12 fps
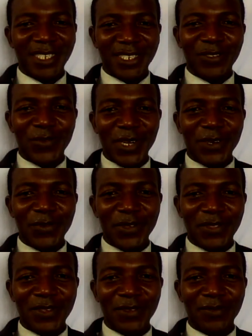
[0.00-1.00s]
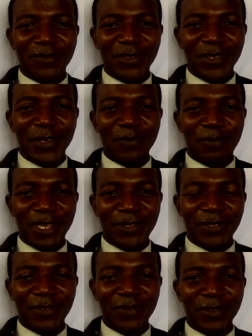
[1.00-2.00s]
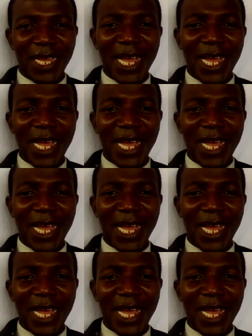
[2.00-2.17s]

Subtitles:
It is well with you. God bless you.